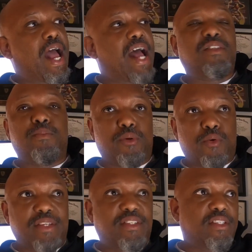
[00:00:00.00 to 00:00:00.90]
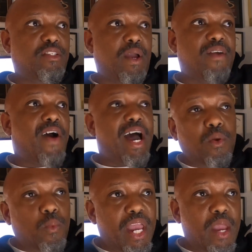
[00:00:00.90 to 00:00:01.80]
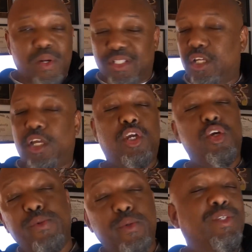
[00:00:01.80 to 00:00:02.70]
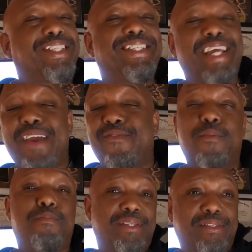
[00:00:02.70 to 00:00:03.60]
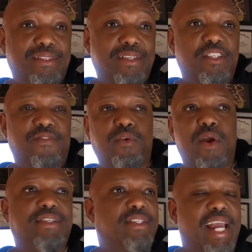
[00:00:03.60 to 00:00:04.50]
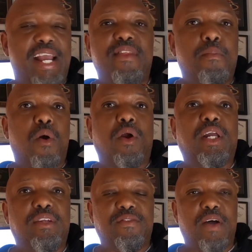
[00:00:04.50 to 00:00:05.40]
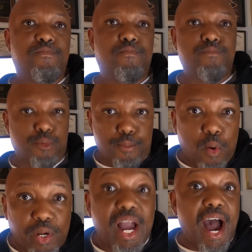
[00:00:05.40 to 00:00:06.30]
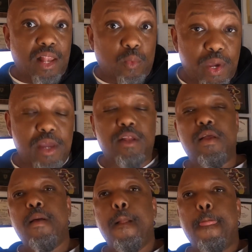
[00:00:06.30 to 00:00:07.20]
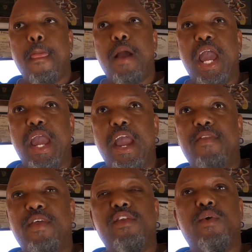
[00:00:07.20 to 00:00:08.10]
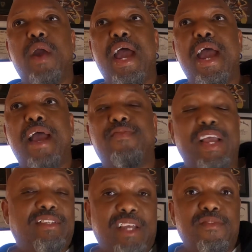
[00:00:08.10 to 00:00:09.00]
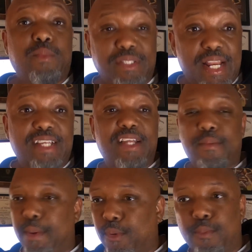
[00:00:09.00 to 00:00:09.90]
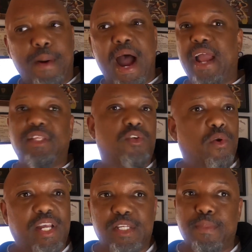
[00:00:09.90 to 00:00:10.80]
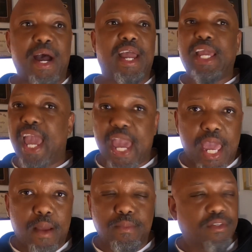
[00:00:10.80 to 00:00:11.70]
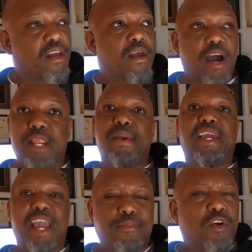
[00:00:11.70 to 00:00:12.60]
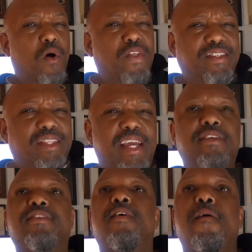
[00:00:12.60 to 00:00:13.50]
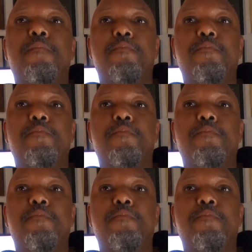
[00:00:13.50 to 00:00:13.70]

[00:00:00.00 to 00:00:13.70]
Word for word: as it progresses. You have Halloween, which is a huge day for businesses if you're actually in the market of promoting Halloween. And then you had Thanksgiving was the next day. People were buying turkeys, buying hams, honey baked hams, all these things